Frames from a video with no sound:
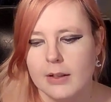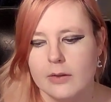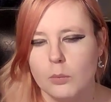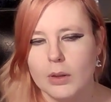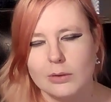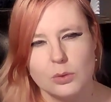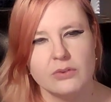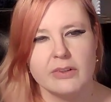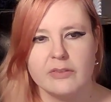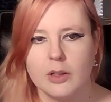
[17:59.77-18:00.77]
The world was
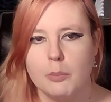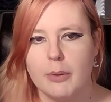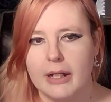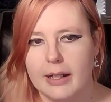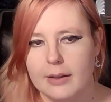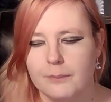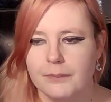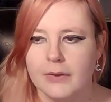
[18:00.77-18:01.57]
very, very bare,